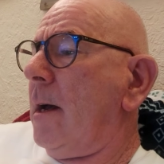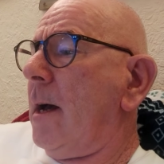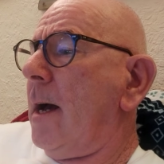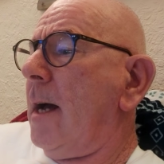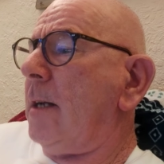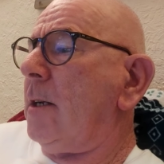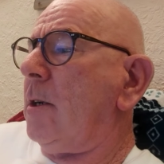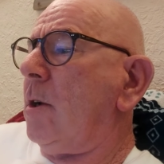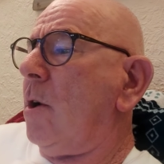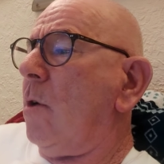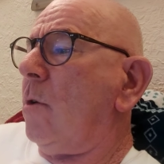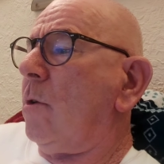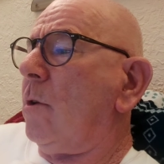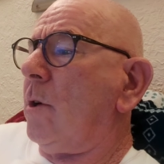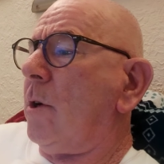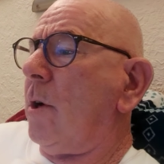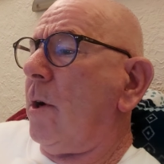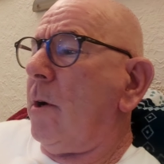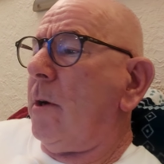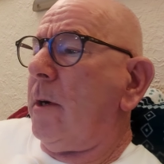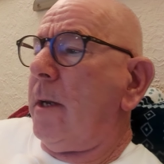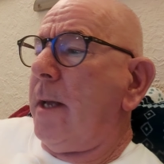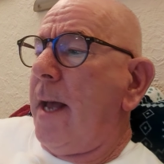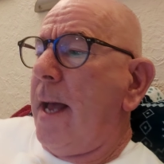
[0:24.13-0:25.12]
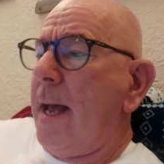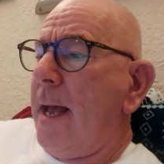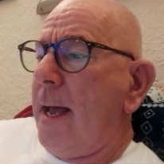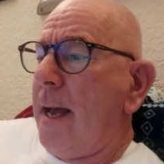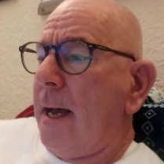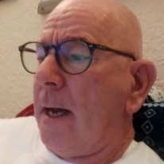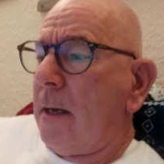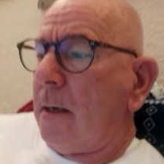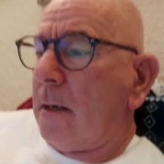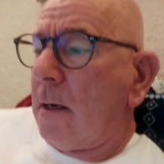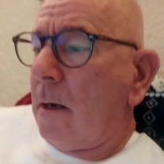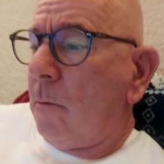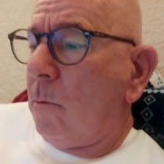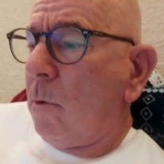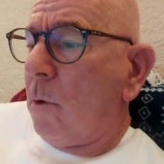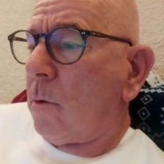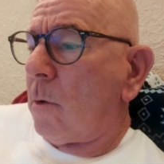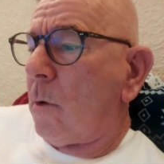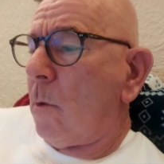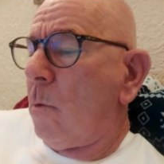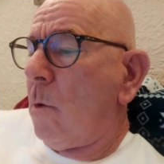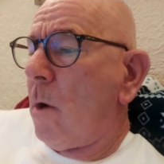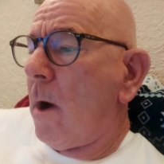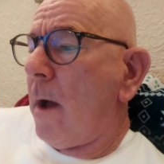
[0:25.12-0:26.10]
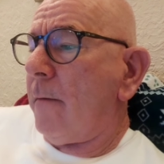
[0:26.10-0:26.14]
had long curly hair and wore
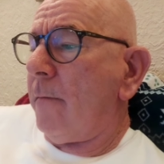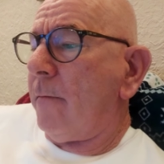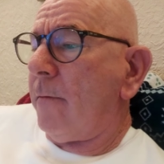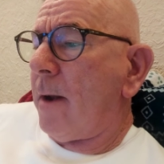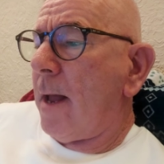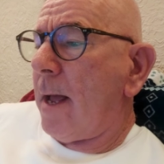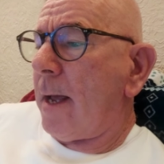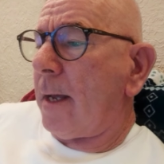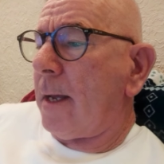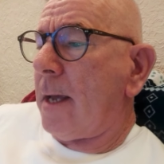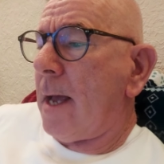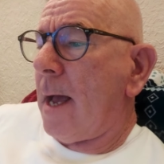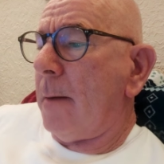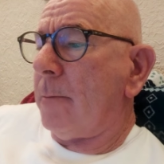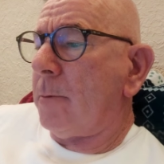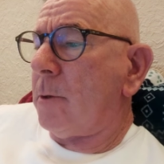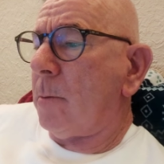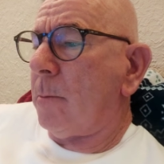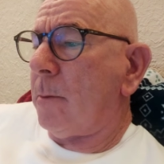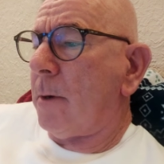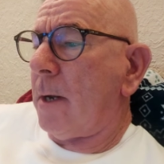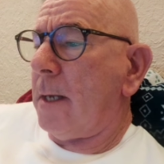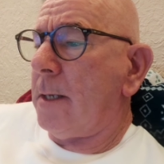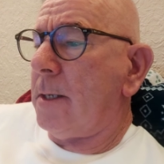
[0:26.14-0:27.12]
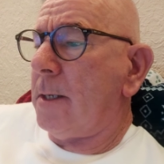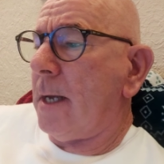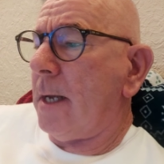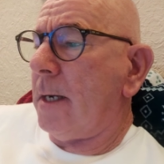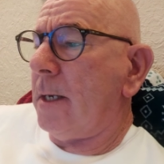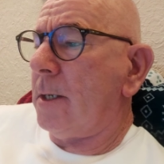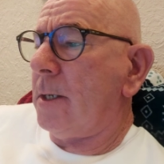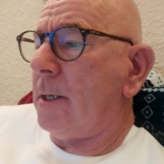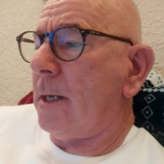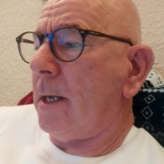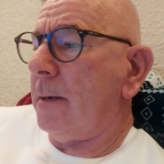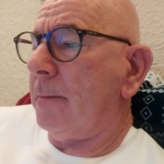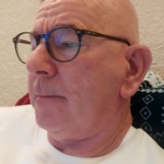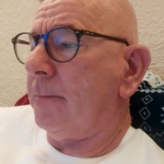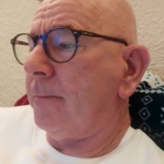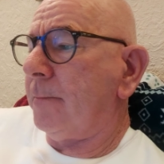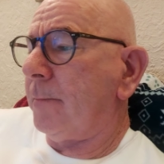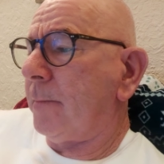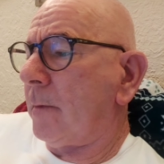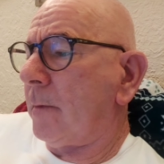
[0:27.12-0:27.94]
a white flat cap to play tennis in.